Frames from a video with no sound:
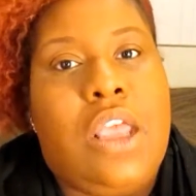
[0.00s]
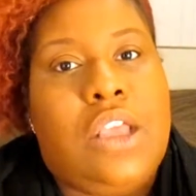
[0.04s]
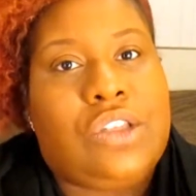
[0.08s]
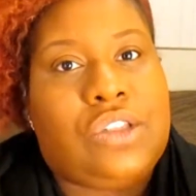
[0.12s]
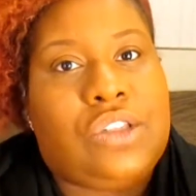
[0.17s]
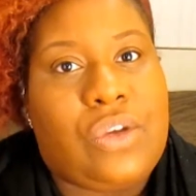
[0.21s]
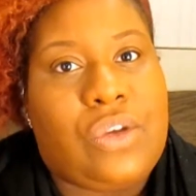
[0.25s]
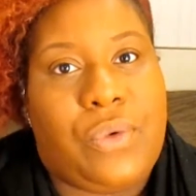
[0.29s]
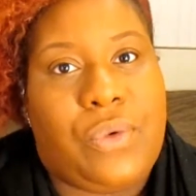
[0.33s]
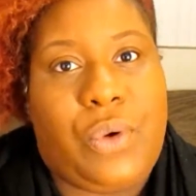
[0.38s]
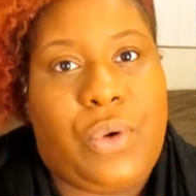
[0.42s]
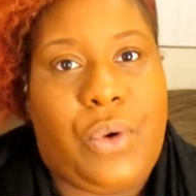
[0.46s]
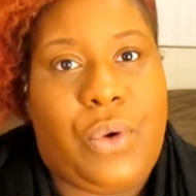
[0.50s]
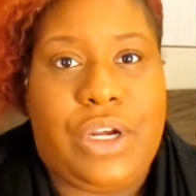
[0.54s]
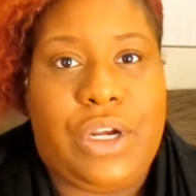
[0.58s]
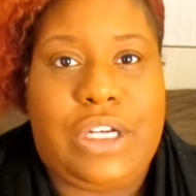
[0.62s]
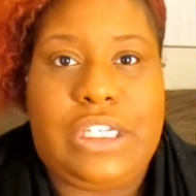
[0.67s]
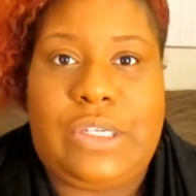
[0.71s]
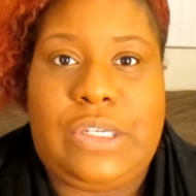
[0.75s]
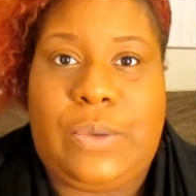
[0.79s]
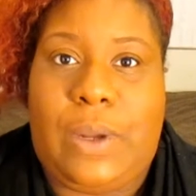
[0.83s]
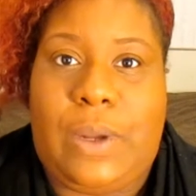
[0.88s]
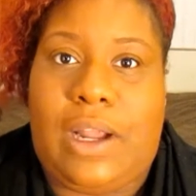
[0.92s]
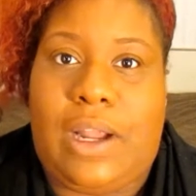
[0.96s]
So in order
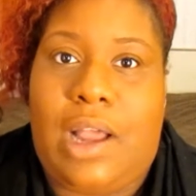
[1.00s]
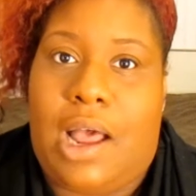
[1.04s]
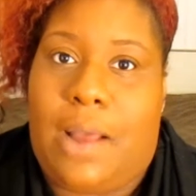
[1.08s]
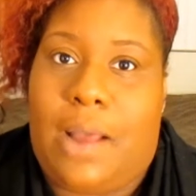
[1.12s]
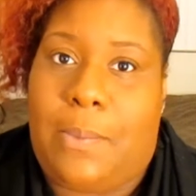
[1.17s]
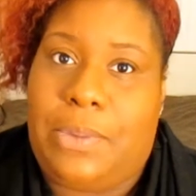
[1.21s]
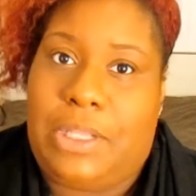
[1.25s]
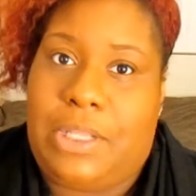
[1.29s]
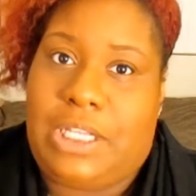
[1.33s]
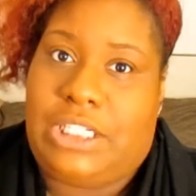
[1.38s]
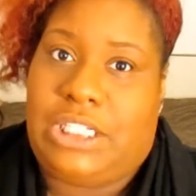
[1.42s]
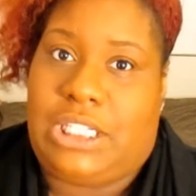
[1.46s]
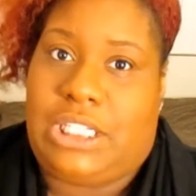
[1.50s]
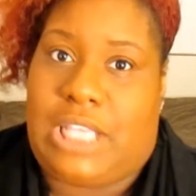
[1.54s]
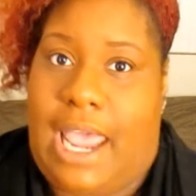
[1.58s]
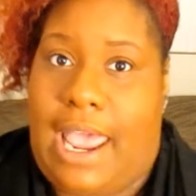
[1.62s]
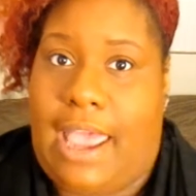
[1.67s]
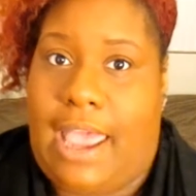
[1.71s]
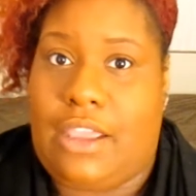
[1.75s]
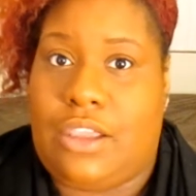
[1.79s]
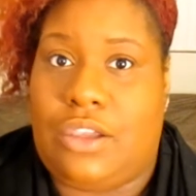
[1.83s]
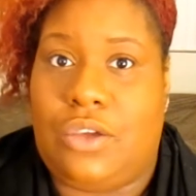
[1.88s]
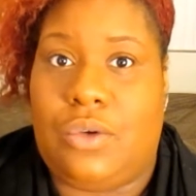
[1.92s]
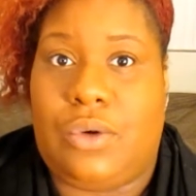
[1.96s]
to accomplish
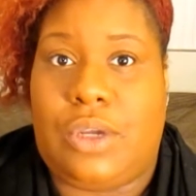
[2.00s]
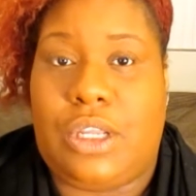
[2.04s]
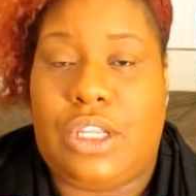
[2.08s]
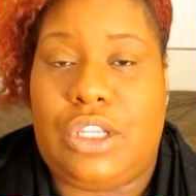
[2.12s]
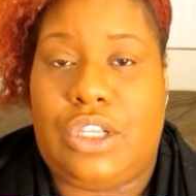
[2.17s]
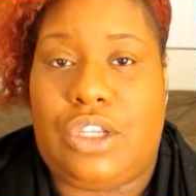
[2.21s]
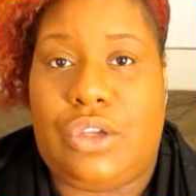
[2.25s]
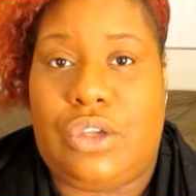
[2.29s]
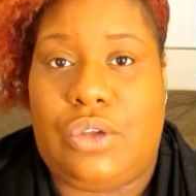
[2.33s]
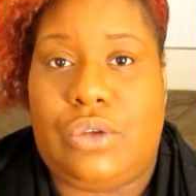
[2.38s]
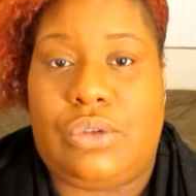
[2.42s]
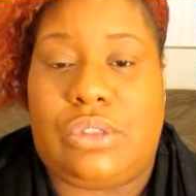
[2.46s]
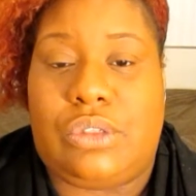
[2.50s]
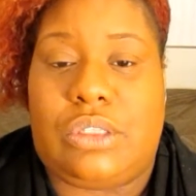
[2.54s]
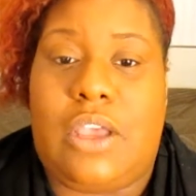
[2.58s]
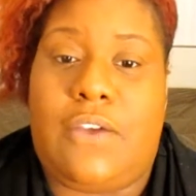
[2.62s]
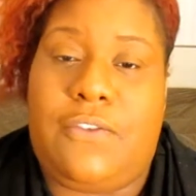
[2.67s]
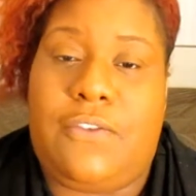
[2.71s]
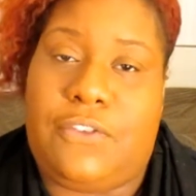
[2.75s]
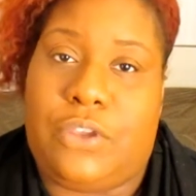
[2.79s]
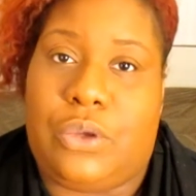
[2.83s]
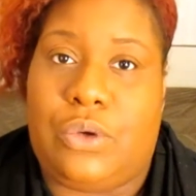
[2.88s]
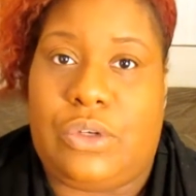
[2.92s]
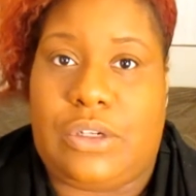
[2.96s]
that, you can use a
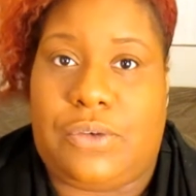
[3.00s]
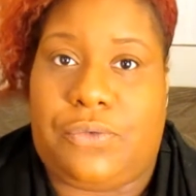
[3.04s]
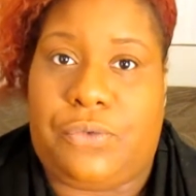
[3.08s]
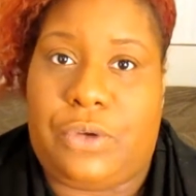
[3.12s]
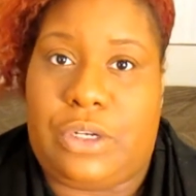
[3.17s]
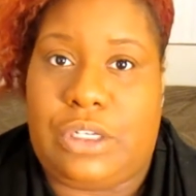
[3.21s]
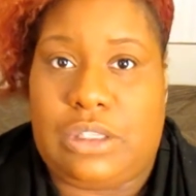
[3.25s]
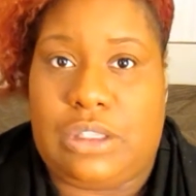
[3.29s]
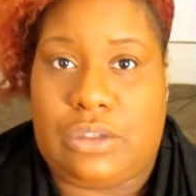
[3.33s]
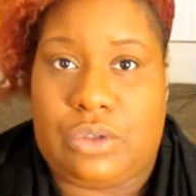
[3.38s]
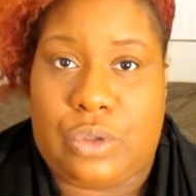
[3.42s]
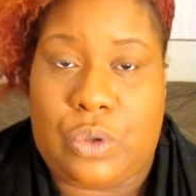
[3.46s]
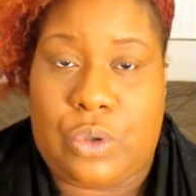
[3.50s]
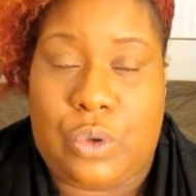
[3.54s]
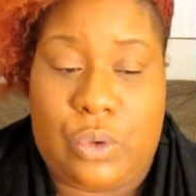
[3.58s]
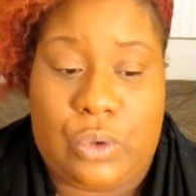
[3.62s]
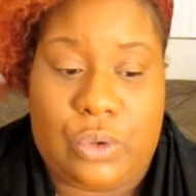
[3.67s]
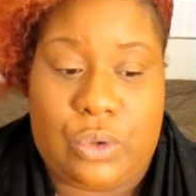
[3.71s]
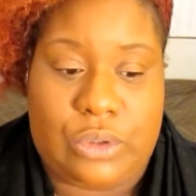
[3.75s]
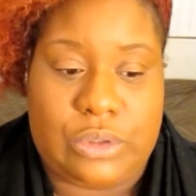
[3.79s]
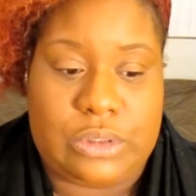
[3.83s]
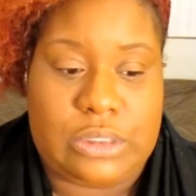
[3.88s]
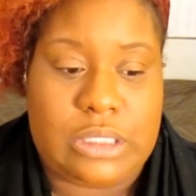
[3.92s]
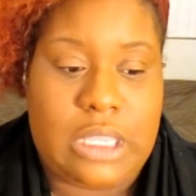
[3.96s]
few different
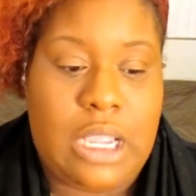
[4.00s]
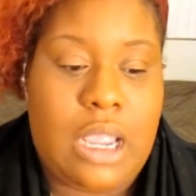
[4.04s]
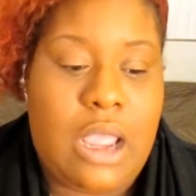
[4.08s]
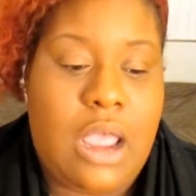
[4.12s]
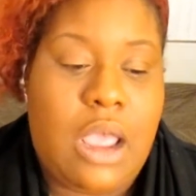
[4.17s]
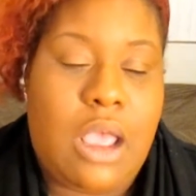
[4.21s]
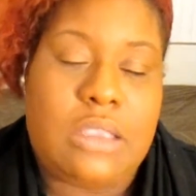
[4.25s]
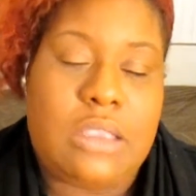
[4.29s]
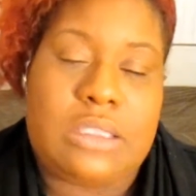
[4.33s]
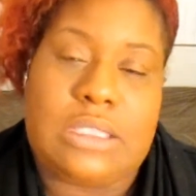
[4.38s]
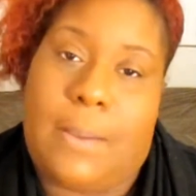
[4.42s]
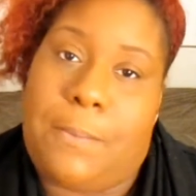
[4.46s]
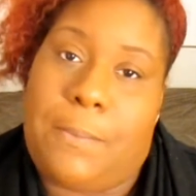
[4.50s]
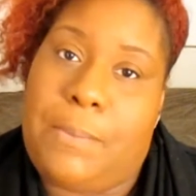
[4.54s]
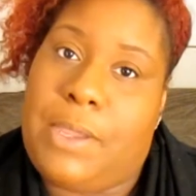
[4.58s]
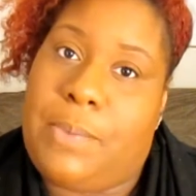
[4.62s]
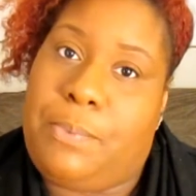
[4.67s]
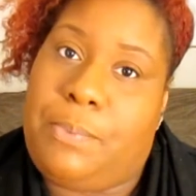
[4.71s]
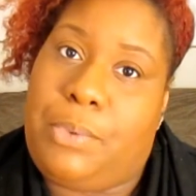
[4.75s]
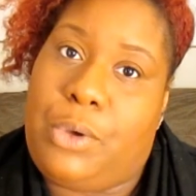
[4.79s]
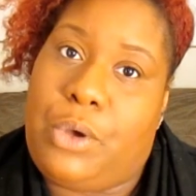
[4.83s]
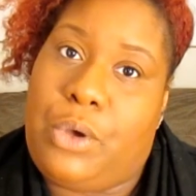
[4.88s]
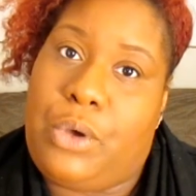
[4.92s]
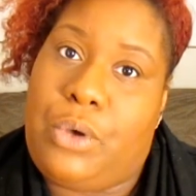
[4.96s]
tools. Some
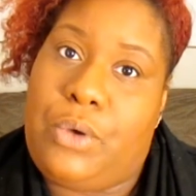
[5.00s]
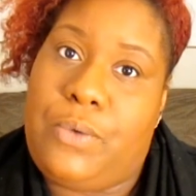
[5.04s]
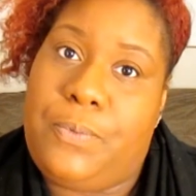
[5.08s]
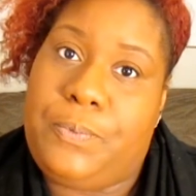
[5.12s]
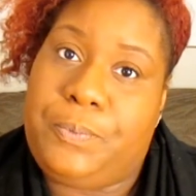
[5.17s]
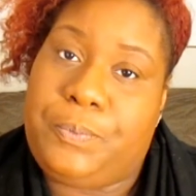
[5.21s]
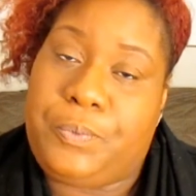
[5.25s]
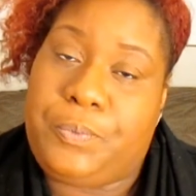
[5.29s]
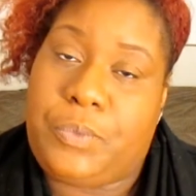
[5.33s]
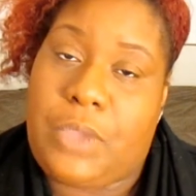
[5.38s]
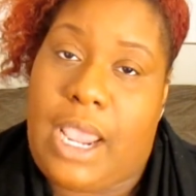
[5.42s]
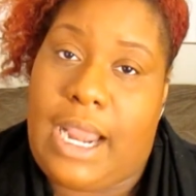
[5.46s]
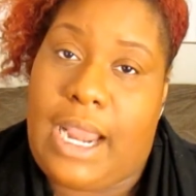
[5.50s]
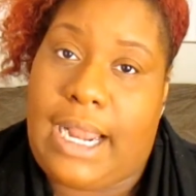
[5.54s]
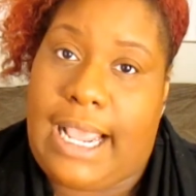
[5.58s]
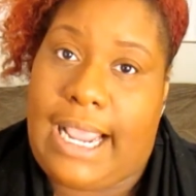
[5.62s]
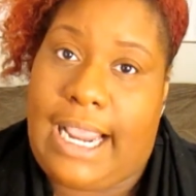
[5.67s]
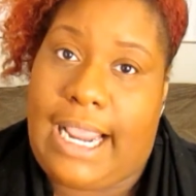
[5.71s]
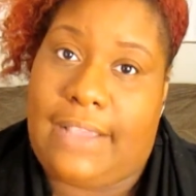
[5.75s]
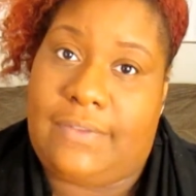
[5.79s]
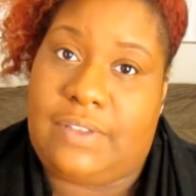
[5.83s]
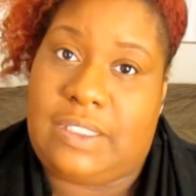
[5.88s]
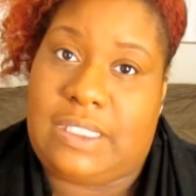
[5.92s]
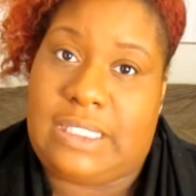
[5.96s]
people, and I
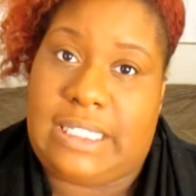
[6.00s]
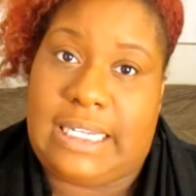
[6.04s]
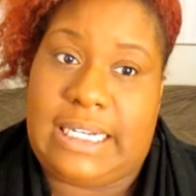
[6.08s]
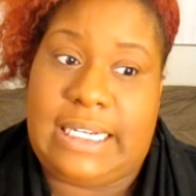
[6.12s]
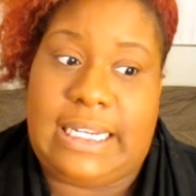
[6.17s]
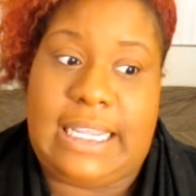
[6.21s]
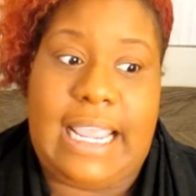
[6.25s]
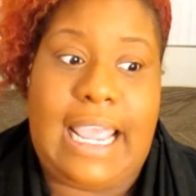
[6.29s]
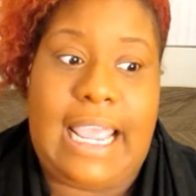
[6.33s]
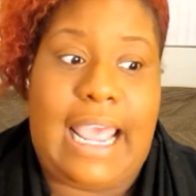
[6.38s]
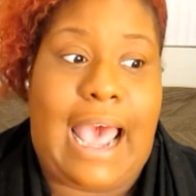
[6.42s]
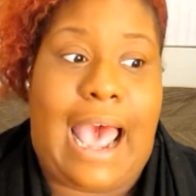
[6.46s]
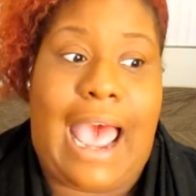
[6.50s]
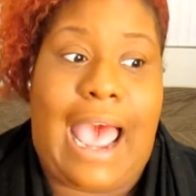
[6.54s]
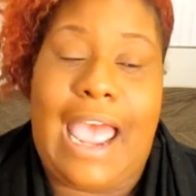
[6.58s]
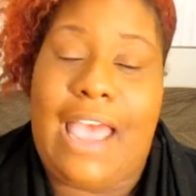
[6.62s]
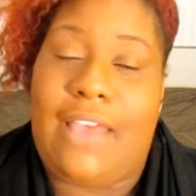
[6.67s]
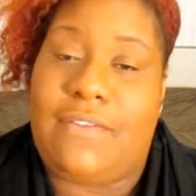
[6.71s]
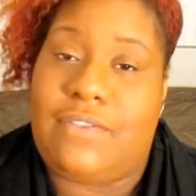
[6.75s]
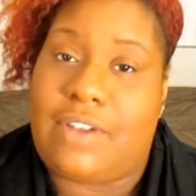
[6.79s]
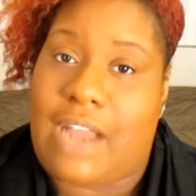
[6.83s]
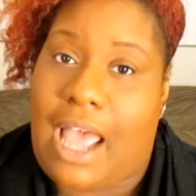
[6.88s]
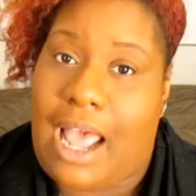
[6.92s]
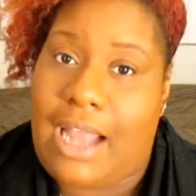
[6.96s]
have seen it, I
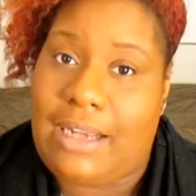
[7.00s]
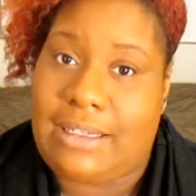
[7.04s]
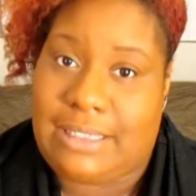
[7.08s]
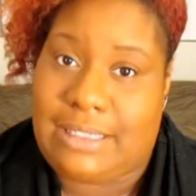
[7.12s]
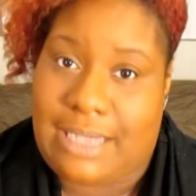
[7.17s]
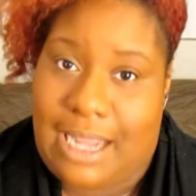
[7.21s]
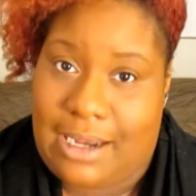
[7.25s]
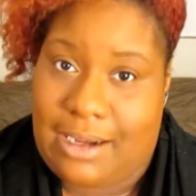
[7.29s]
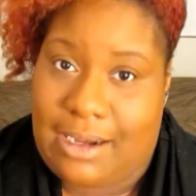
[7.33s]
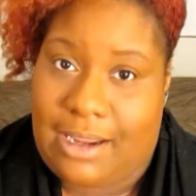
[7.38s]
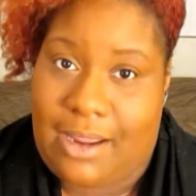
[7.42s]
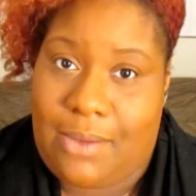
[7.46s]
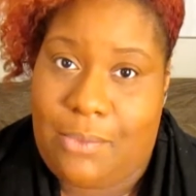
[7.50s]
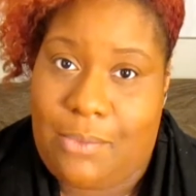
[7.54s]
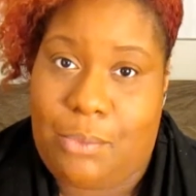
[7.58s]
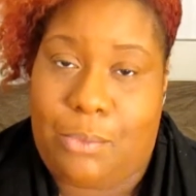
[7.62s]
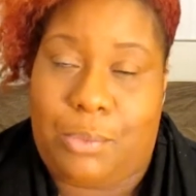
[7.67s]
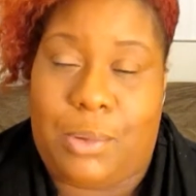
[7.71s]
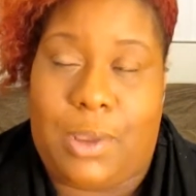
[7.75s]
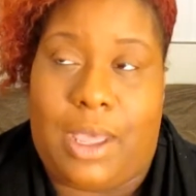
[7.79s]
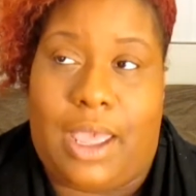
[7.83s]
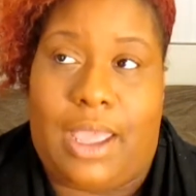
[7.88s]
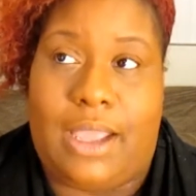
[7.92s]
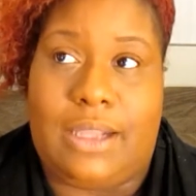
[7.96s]
have not done it,
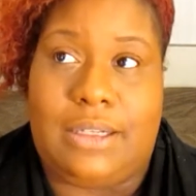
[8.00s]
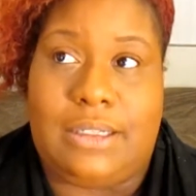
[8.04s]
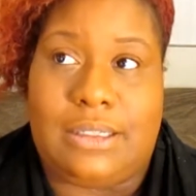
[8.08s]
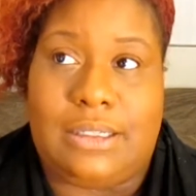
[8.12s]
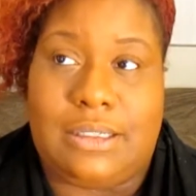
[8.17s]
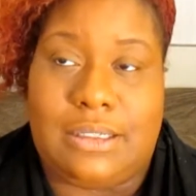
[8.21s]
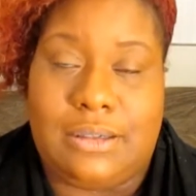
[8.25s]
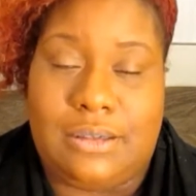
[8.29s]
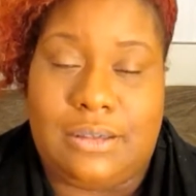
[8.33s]
but